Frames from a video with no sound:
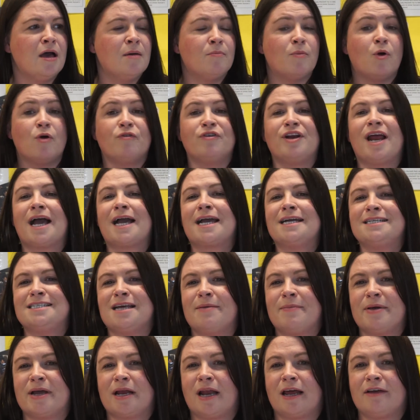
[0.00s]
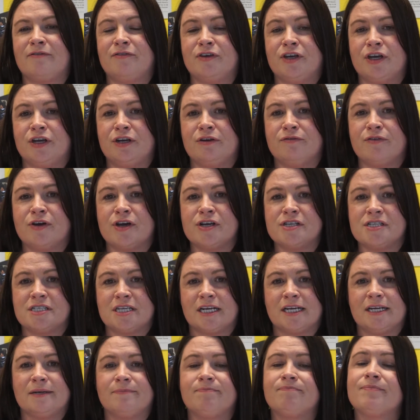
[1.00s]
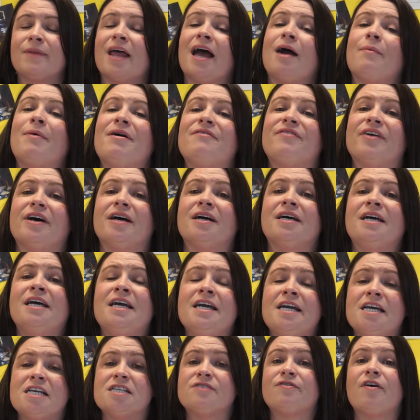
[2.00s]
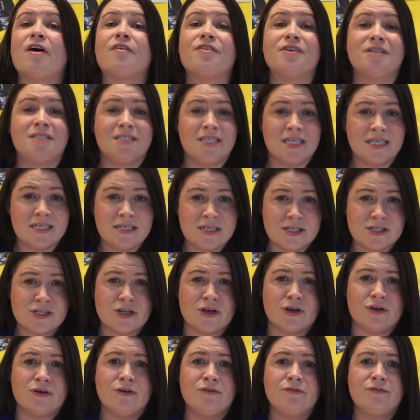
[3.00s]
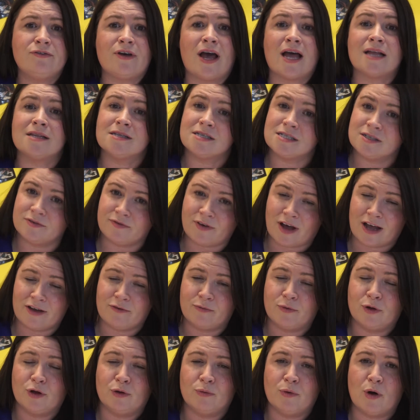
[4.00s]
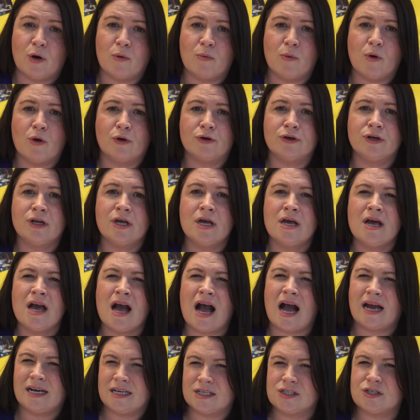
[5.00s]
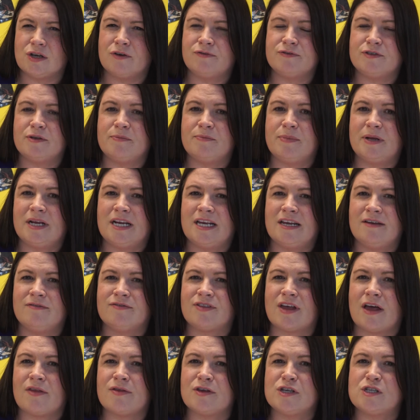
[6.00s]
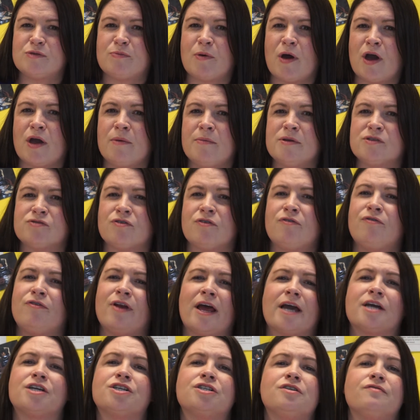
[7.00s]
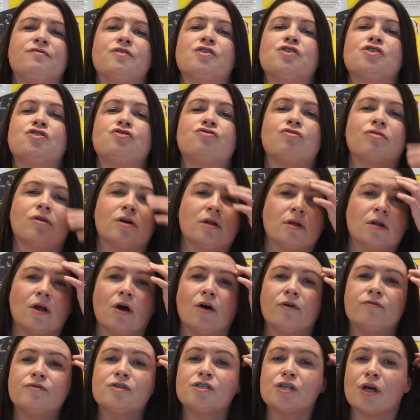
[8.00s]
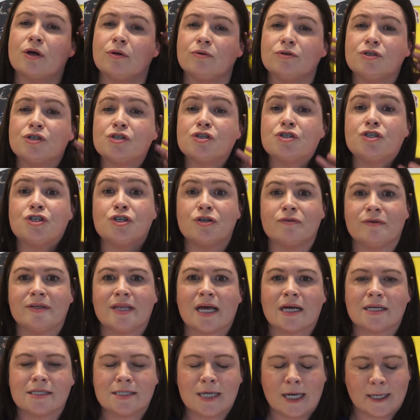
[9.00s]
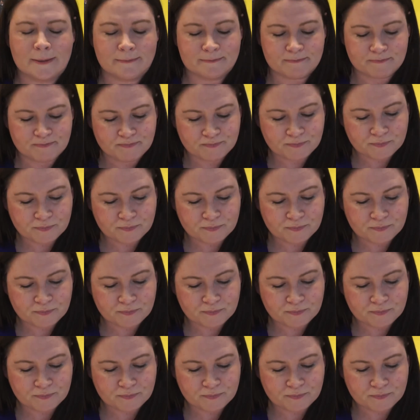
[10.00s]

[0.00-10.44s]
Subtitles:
more of an academic life at university. However, his father did serve and survive World War I, and it's often believed that this poem is a reflection of the struggle of soldiers during that time.